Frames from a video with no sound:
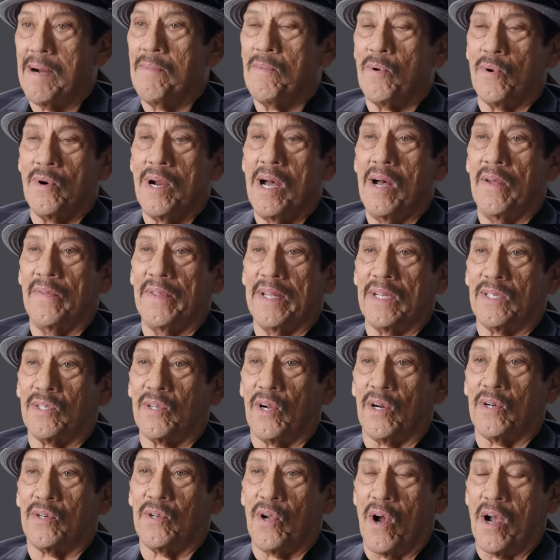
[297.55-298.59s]
come around, they
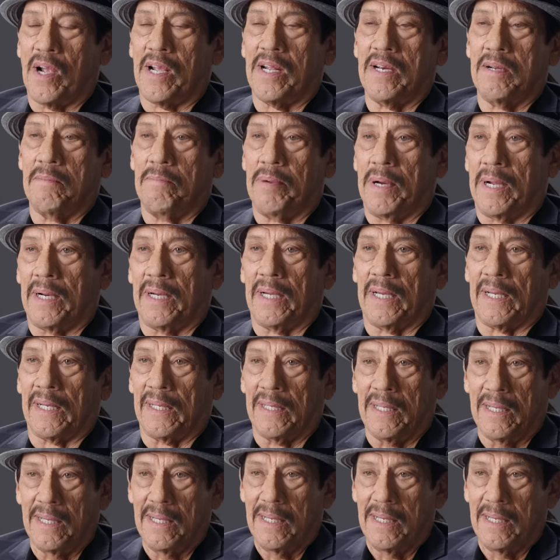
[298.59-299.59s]
start talking about, like,